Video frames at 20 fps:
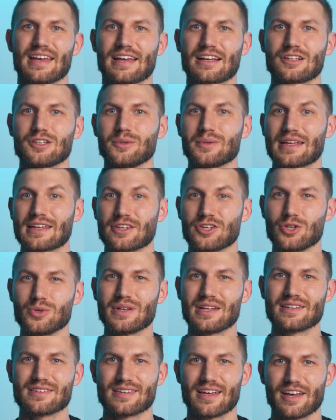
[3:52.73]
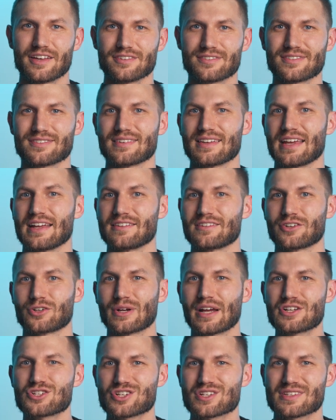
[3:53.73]
including unit tests,
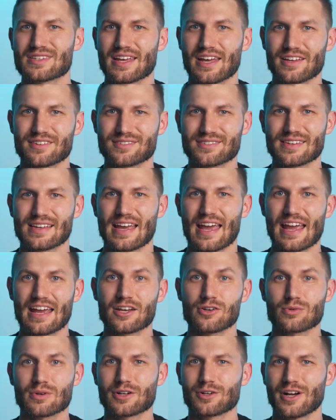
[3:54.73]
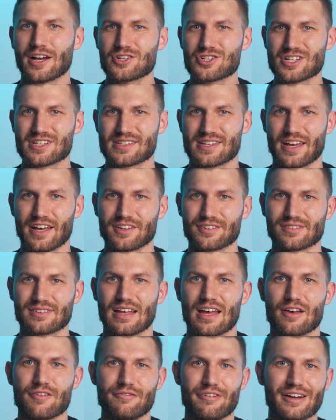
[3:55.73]
integration tests, and regression tests,
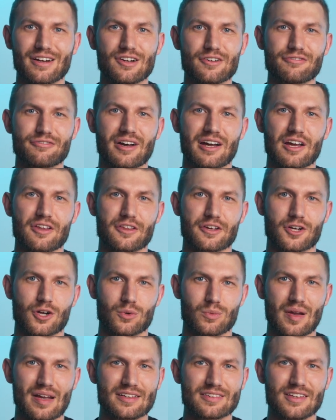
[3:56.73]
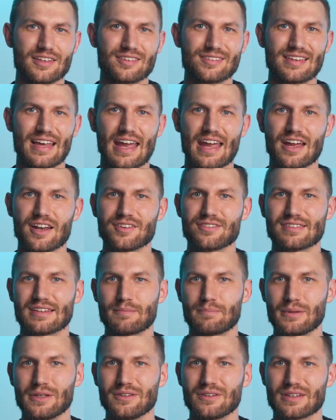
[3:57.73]
verify the correctness and
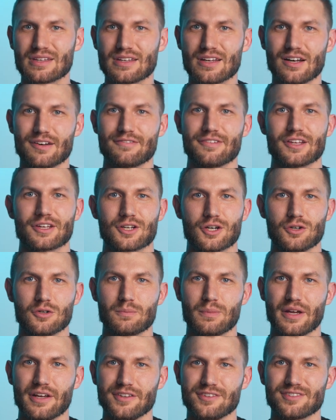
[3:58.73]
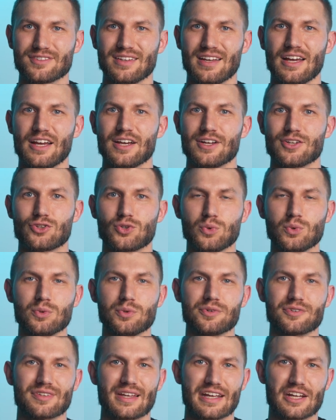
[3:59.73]
stability of the codebase.
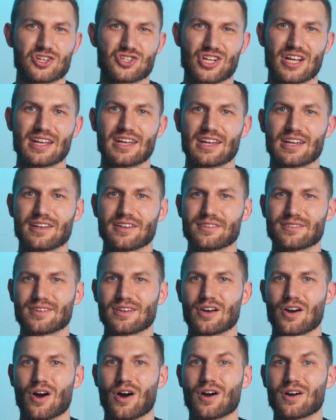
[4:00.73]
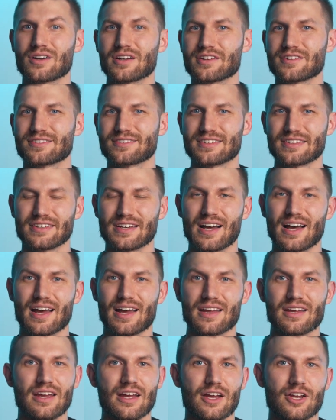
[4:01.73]
Tools like Jenkins, Harness
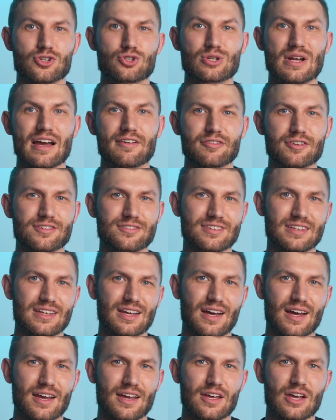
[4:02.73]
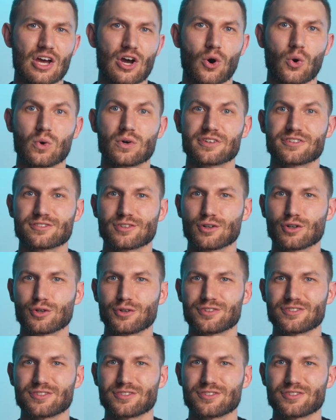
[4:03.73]
CI, Travis CI, or Circle